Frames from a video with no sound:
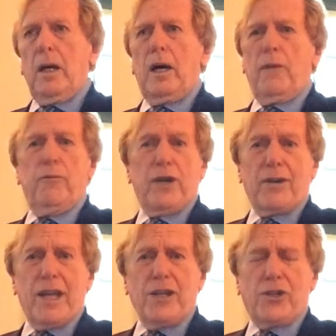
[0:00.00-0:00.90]
Uh,
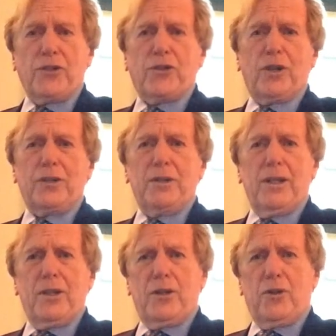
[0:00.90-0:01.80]
variations on
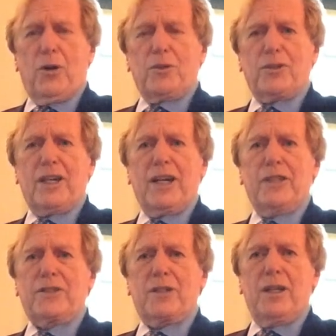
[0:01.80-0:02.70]
the normal
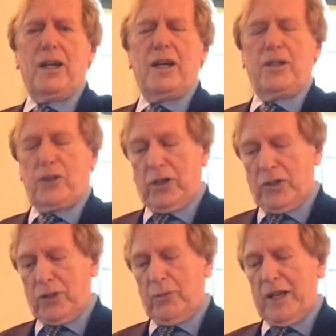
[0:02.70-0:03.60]
ties, the uh,
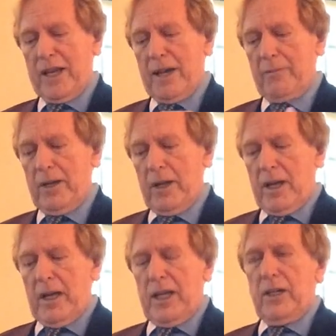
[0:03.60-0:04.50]
shirts that we have,
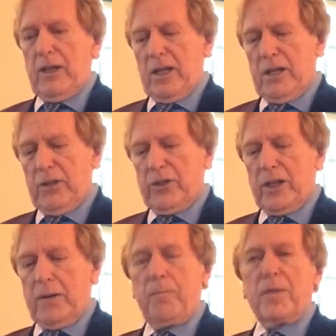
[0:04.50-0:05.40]
is,
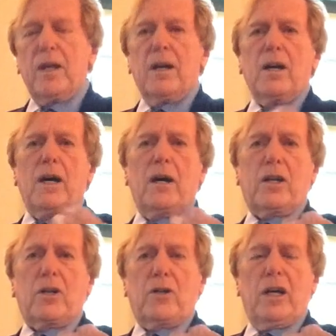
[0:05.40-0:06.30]
um, uh,
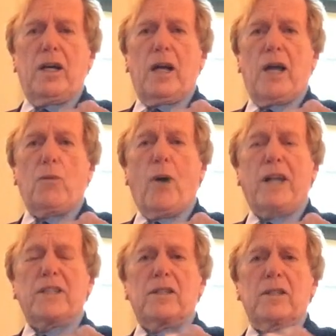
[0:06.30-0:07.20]
uh, a
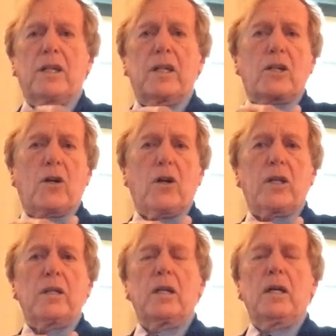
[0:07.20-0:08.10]
white uh,
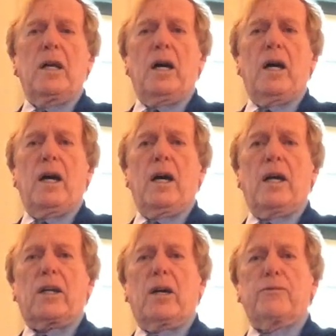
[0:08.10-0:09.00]
collar,
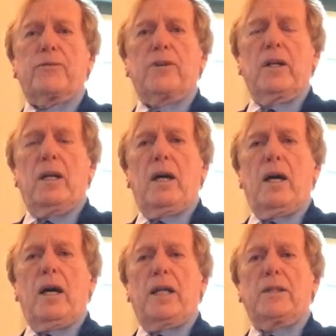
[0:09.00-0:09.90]
a cuff,
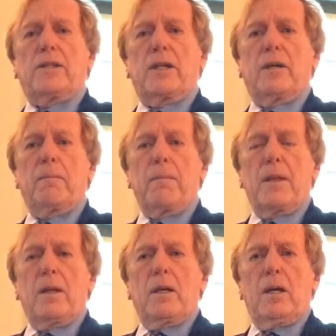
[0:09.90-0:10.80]
and um,
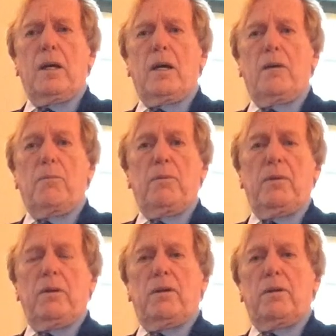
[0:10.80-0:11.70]
uh,
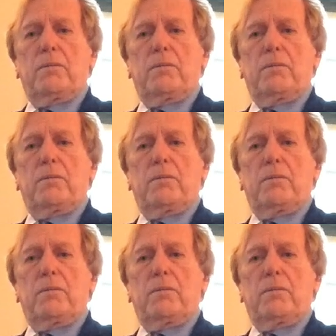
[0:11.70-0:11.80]
uh,